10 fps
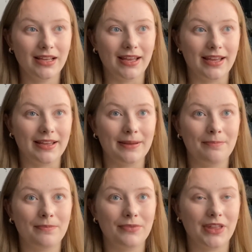
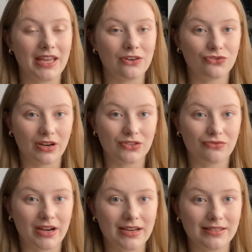The interest
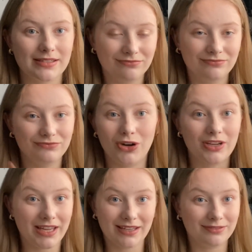rates
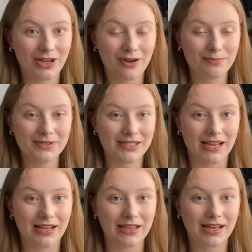rocket up
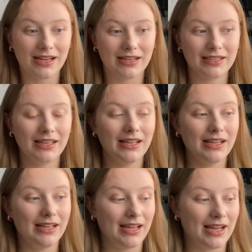sky high,
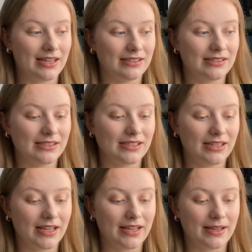and
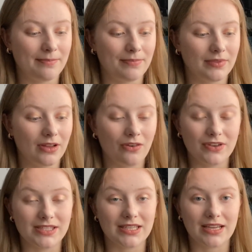
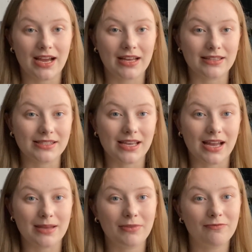obviously at the
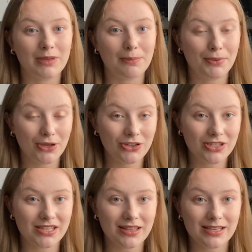time of me
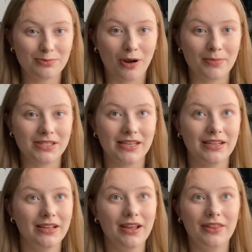purchasing this property,
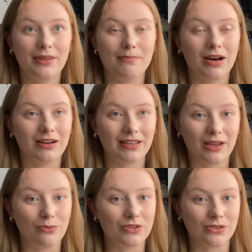the
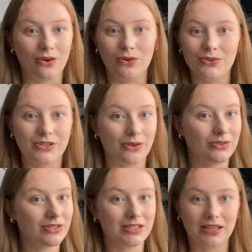market was also
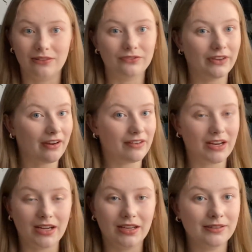still
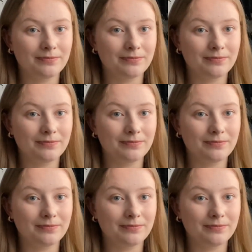very